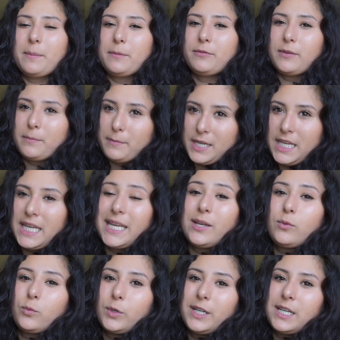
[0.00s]
For me,
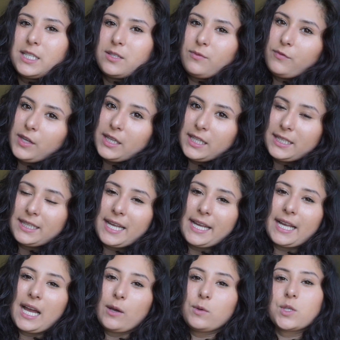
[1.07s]
it was feeling
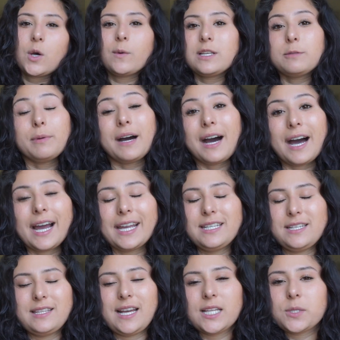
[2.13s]
like I was always
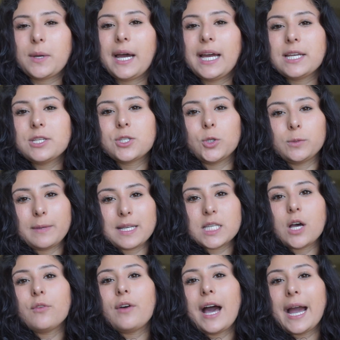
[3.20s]
behind, and that's why I told
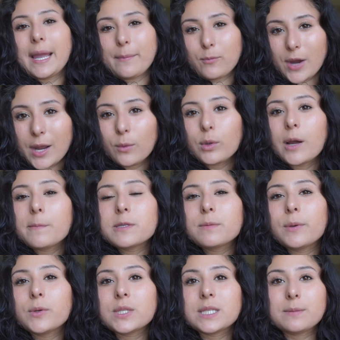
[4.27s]
myself I am right where I'm
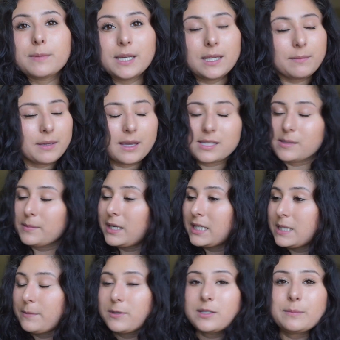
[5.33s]
supposed to be, because I'm
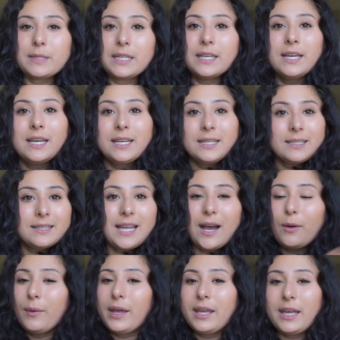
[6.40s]
not supposed to be
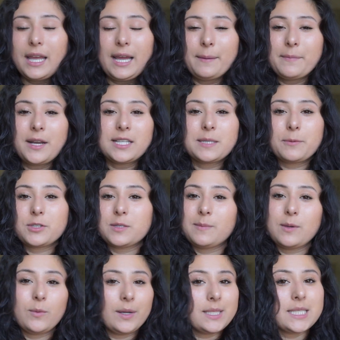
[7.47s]
that way. I'm not supposed to
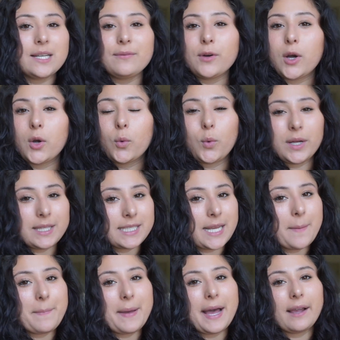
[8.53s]
be one step forward, one
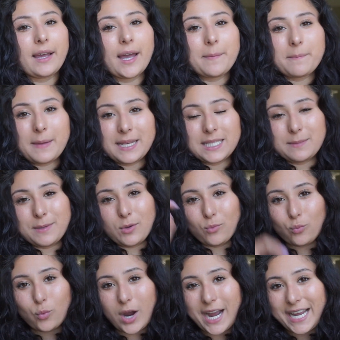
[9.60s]
step back. I'm meant to be
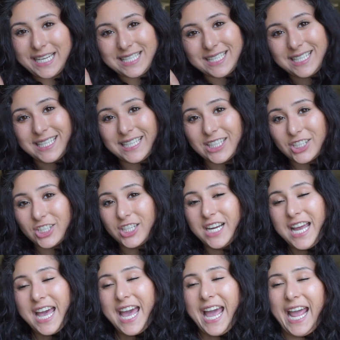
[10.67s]
right here.
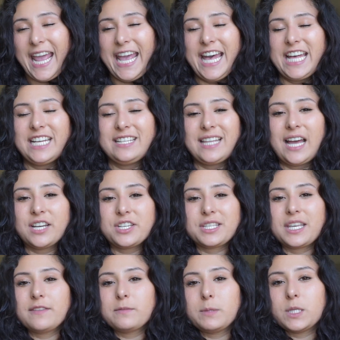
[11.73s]
And that just
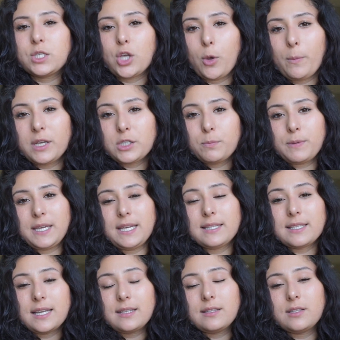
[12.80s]
gives me so much peace
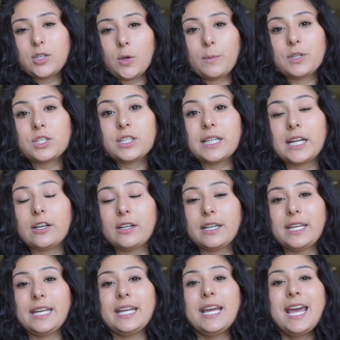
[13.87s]
and so much
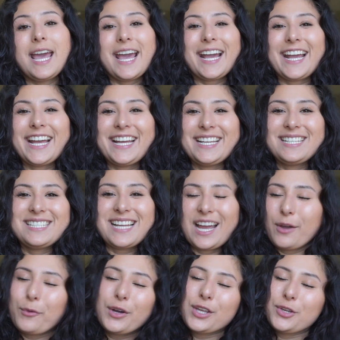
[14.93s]
clarity, and I
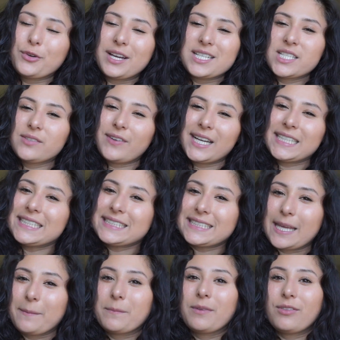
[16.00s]
want you guys to find the
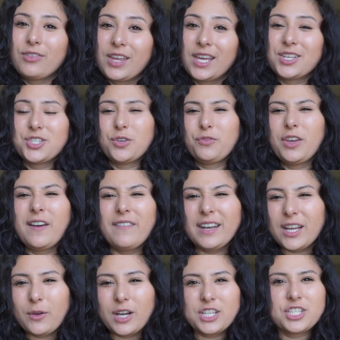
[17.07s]
same thing. So if you have
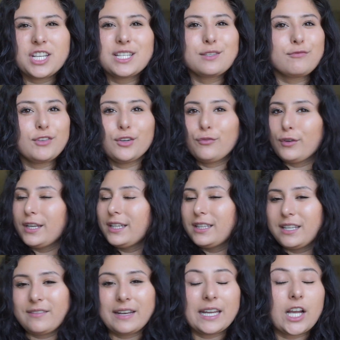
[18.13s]
any questions, feel free to
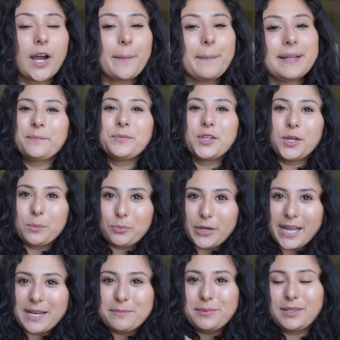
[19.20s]
leave any comments. Your
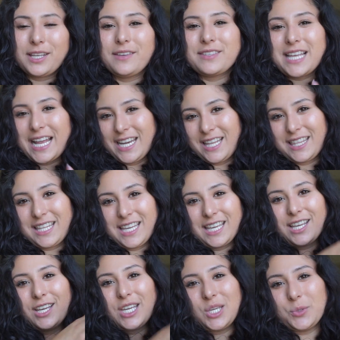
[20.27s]
brain believes
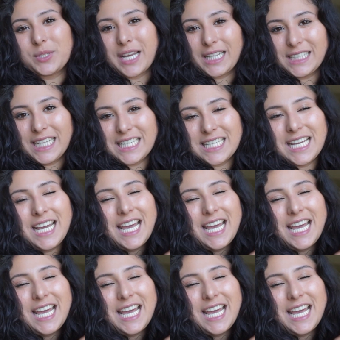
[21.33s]
anything you tell it,